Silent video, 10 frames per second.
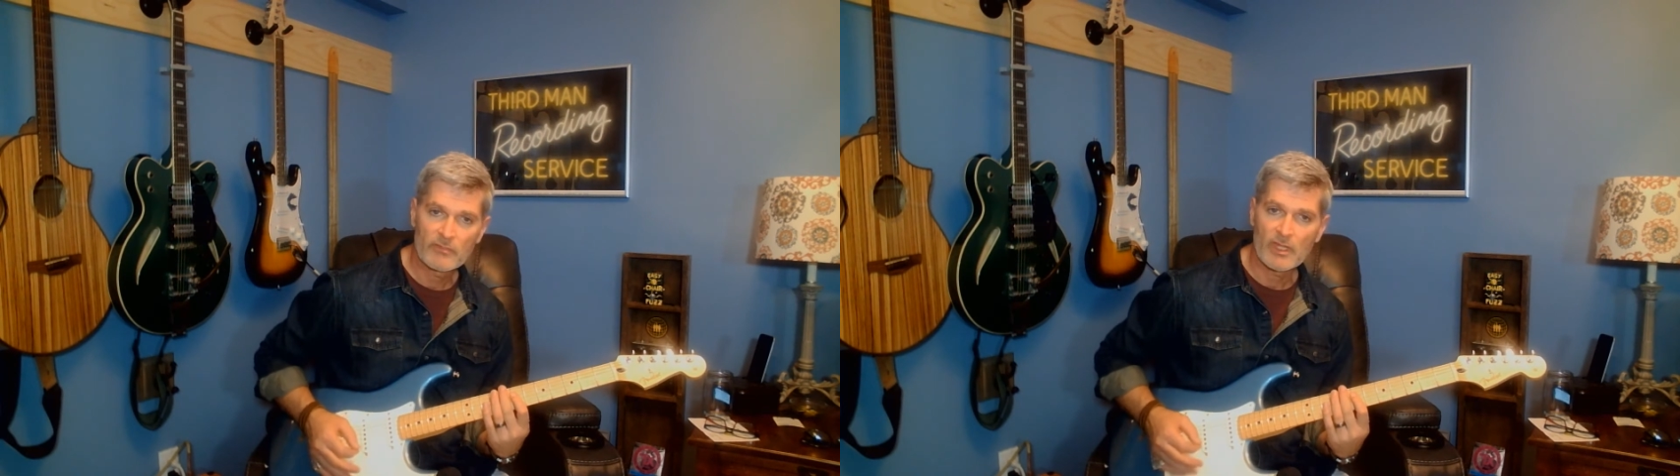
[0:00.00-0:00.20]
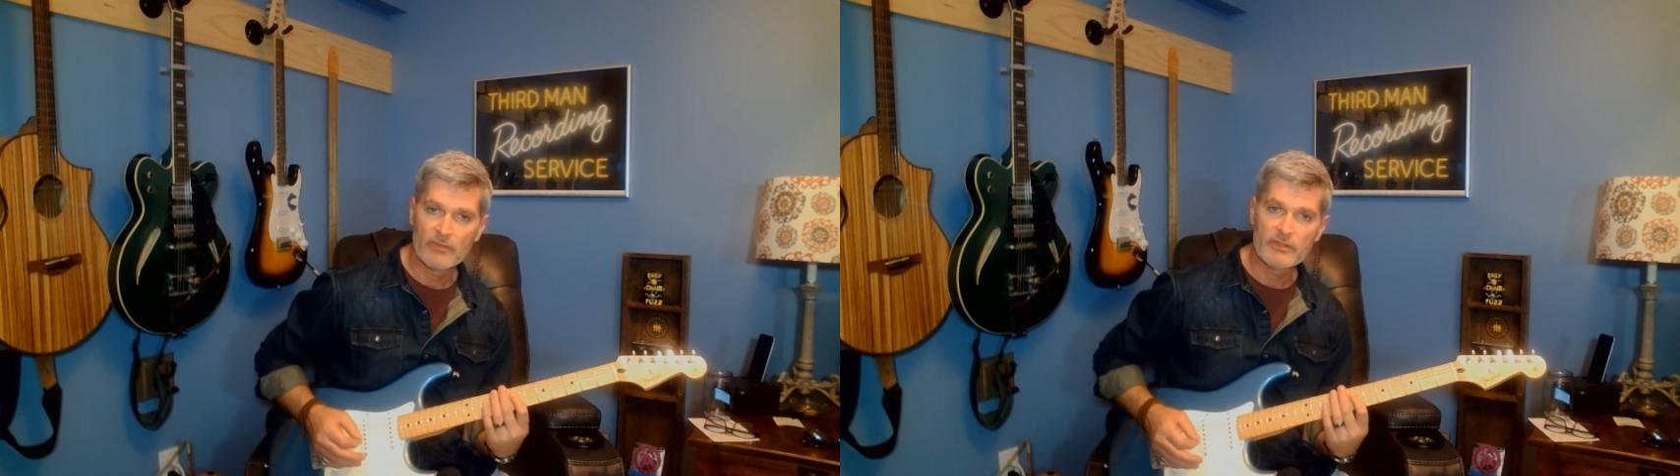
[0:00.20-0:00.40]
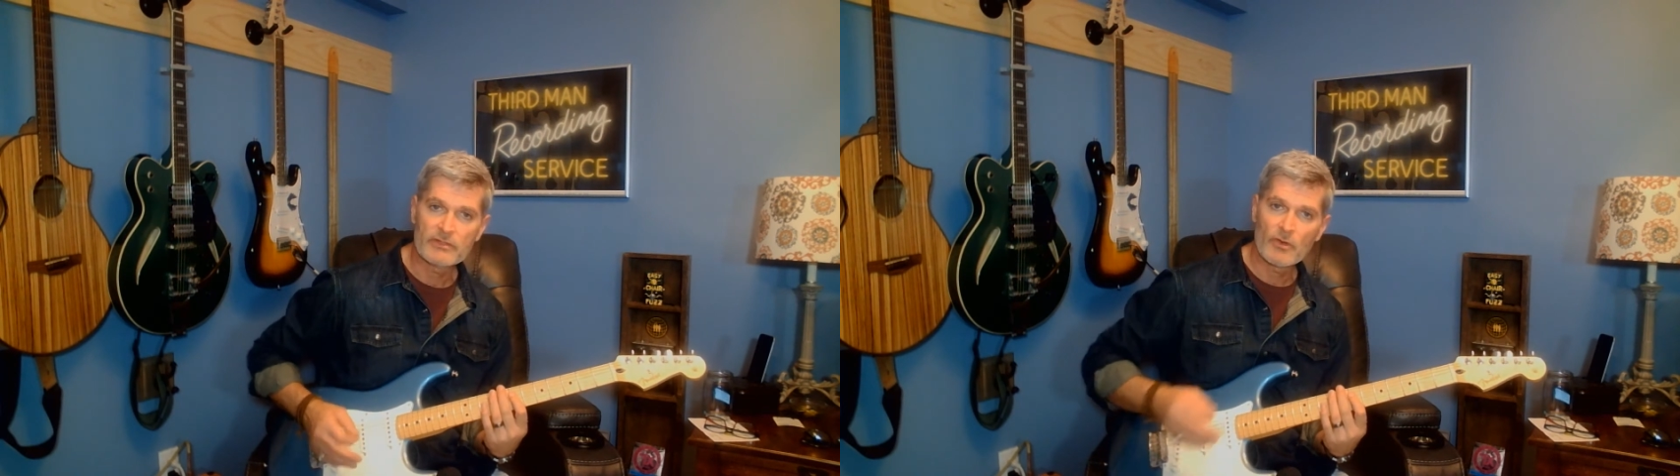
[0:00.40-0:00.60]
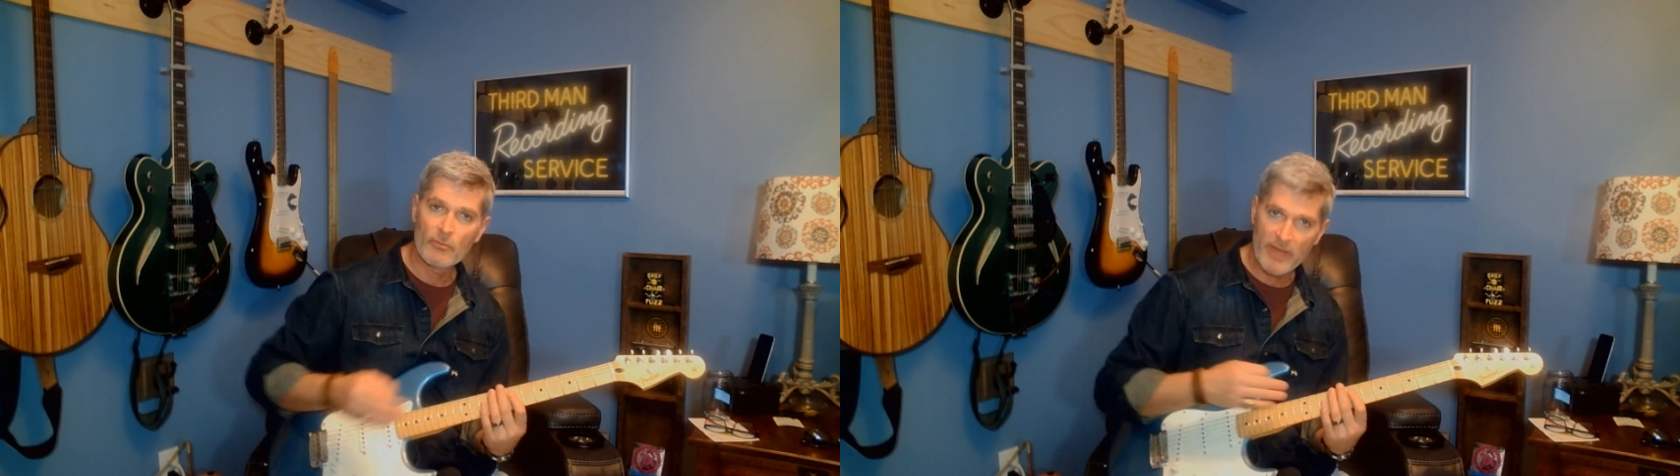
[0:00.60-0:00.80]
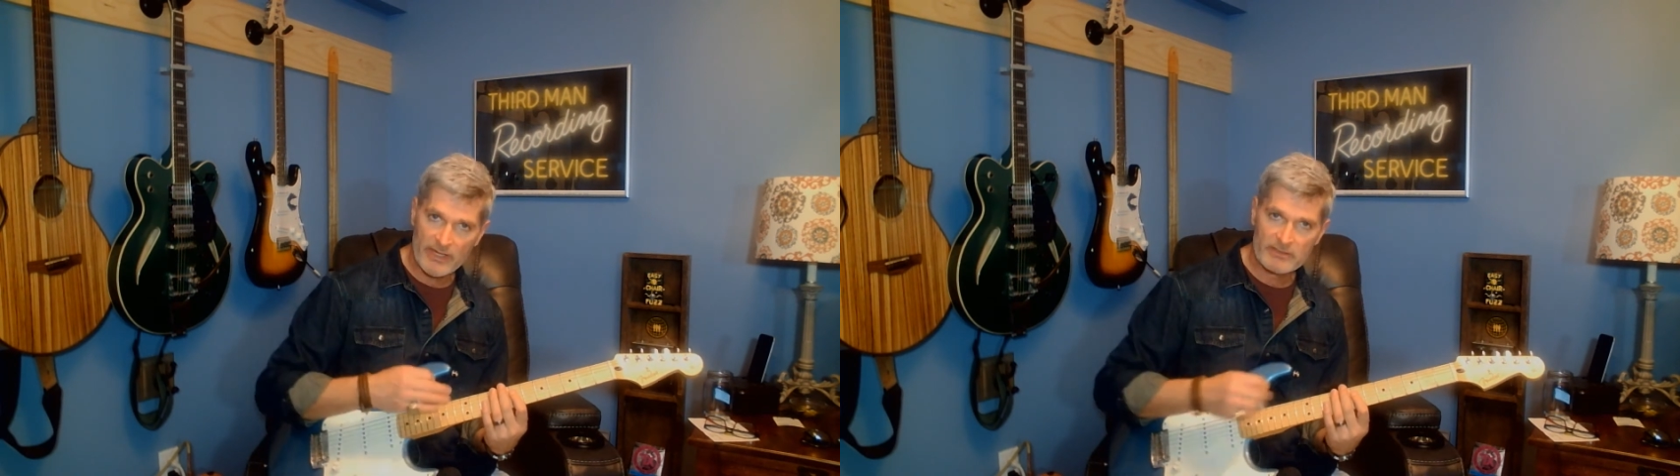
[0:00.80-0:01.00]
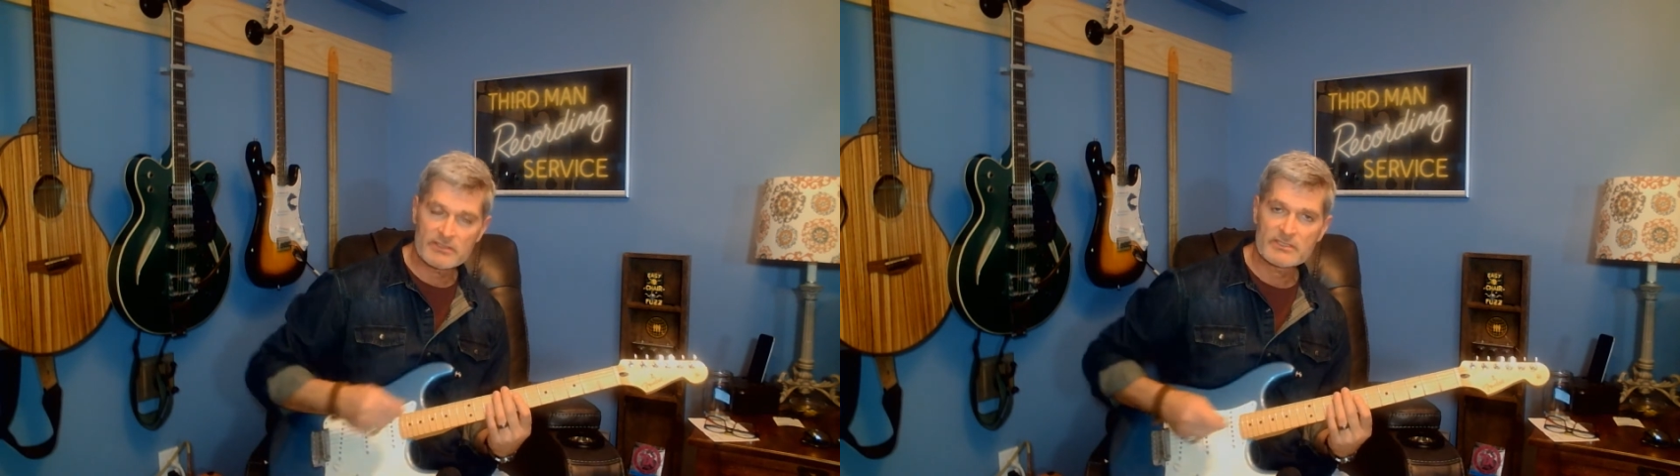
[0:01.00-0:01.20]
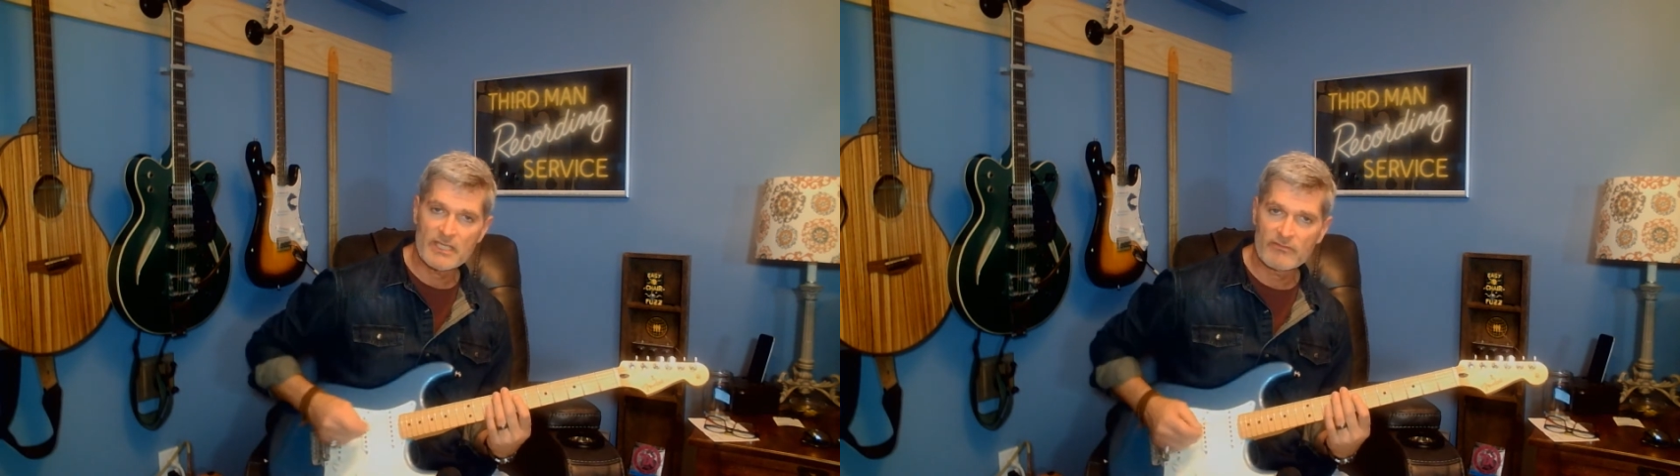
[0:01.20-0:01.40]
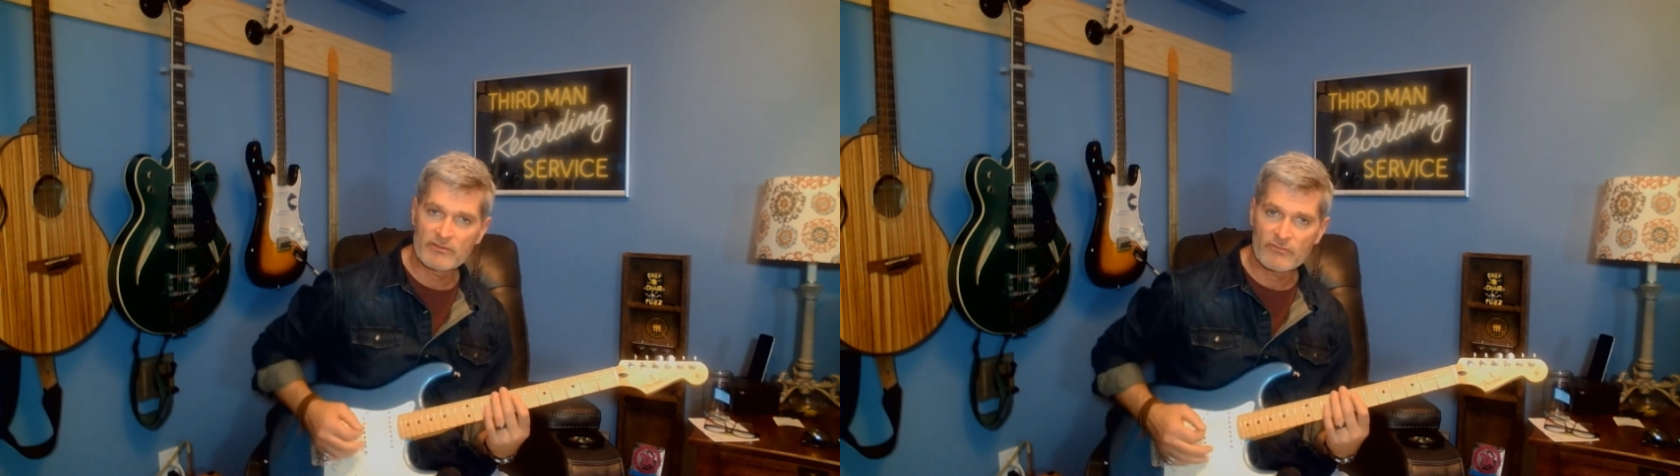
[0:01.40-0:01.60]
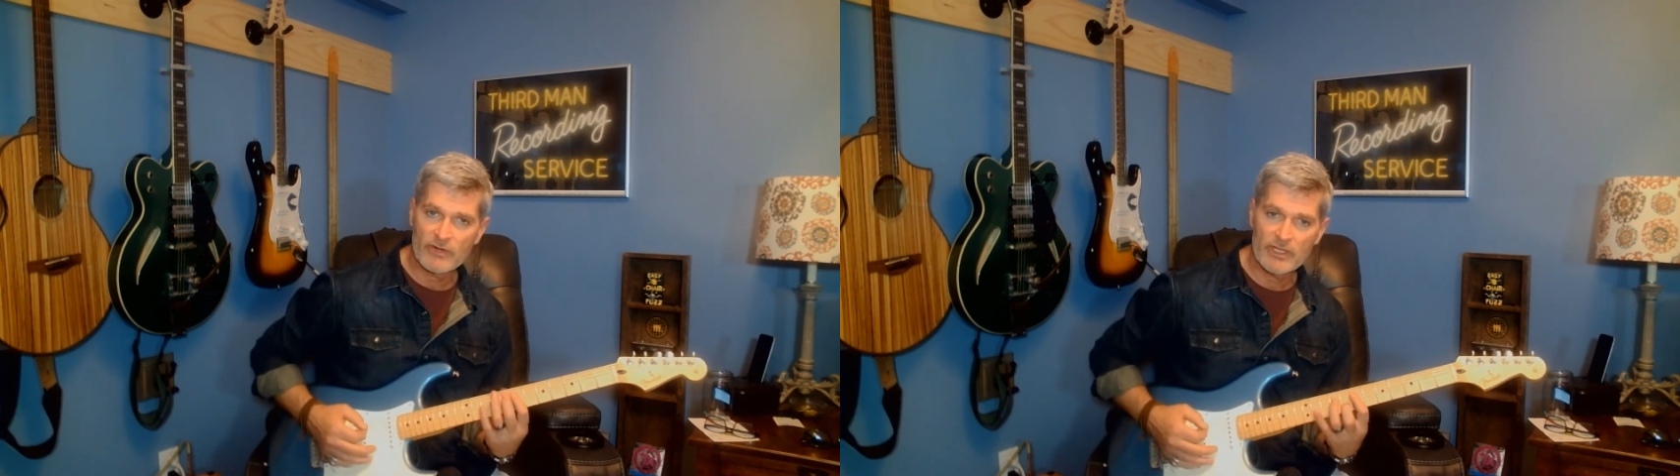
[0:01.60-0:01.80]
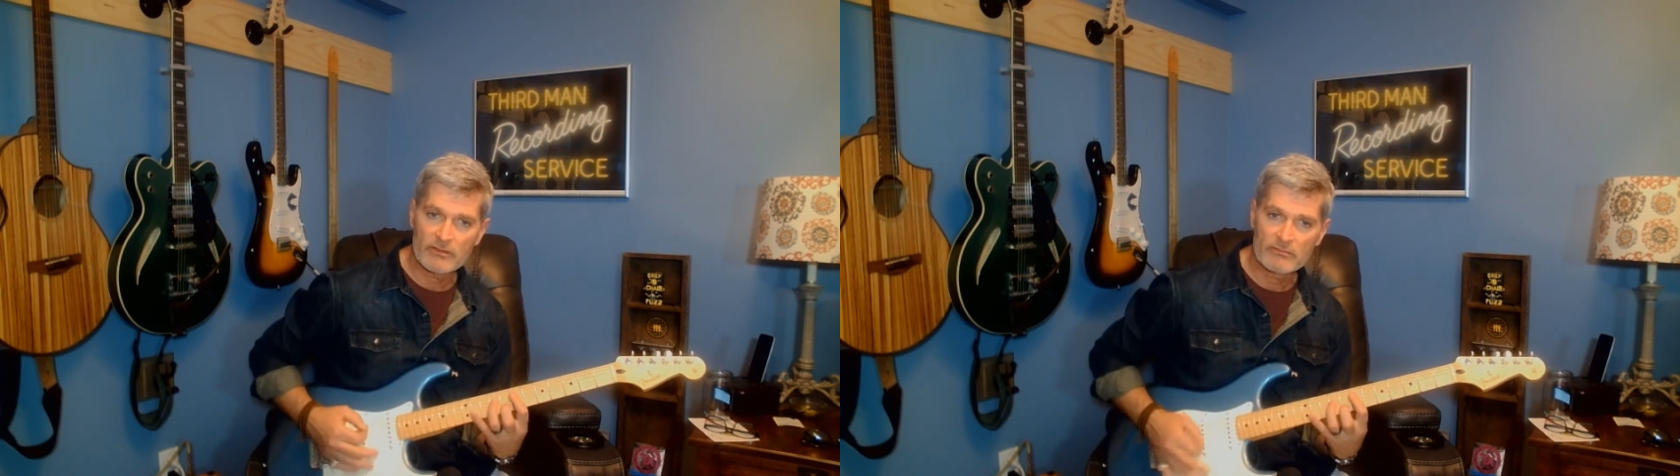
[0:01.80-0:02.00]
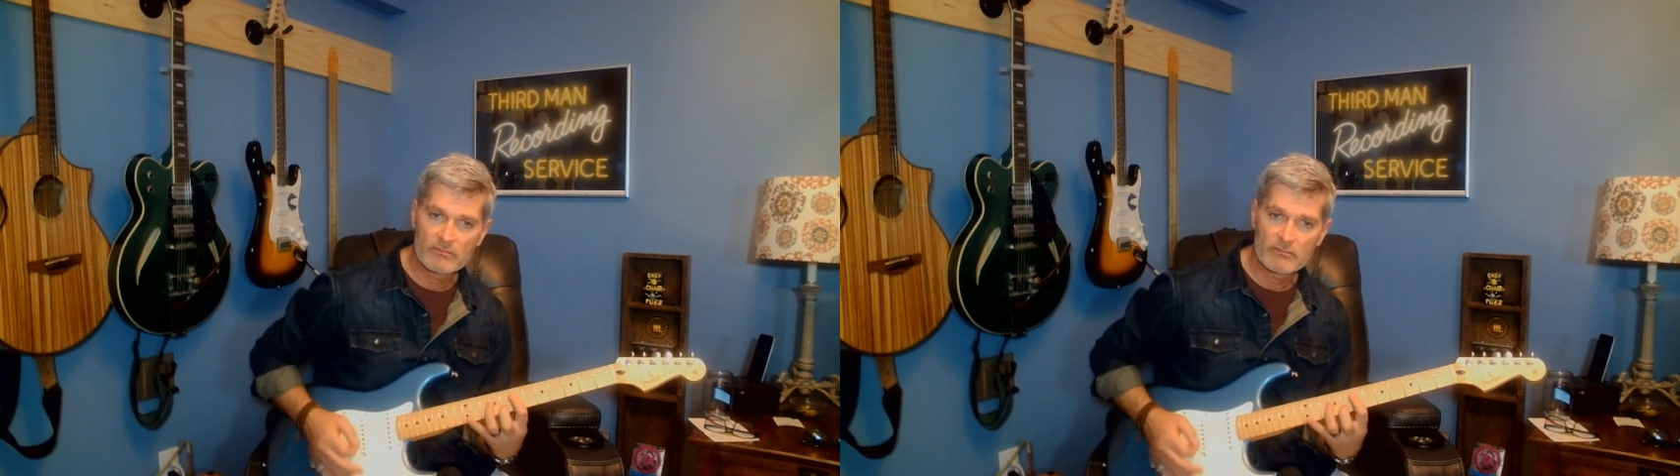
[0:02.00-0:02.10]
And then you go back to the 7th fret.